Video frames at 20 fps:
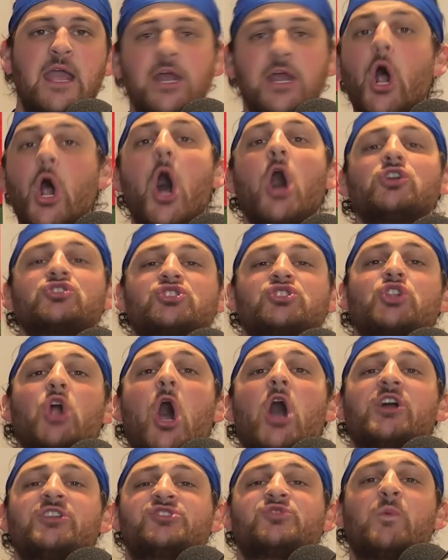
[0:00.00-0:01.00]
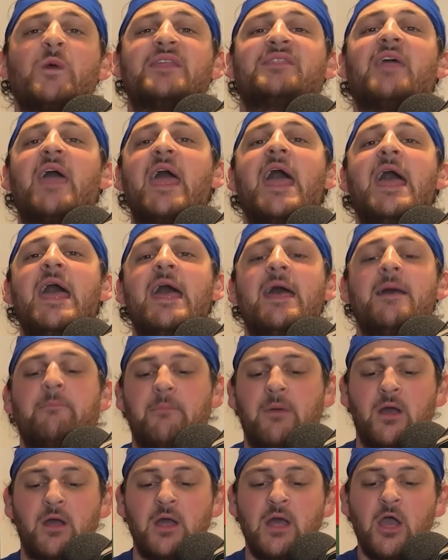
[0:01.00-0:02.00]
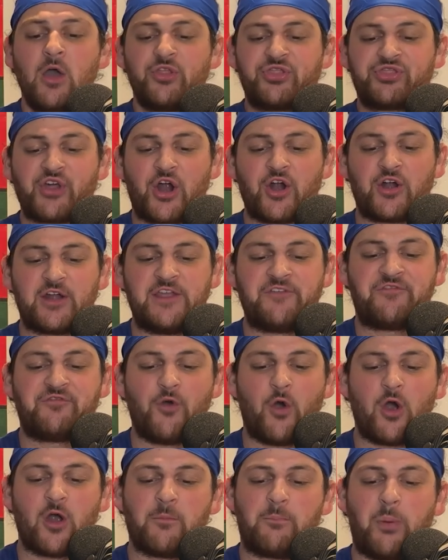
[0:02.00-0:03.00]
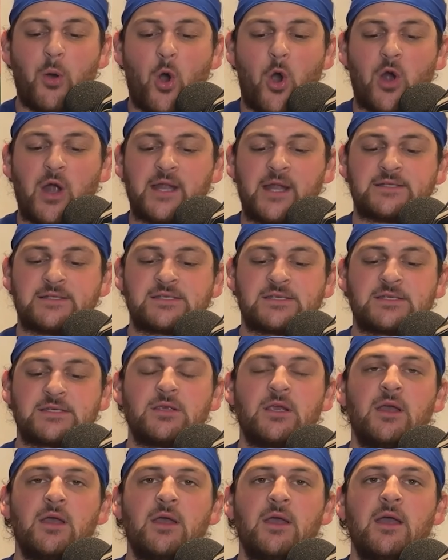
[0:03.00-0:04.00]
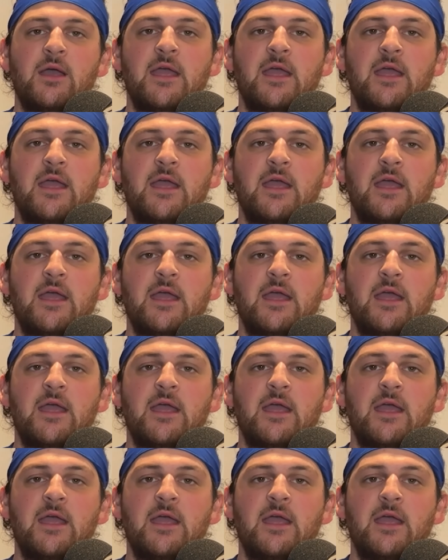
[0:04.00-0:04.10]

It all starts with him. 34 points.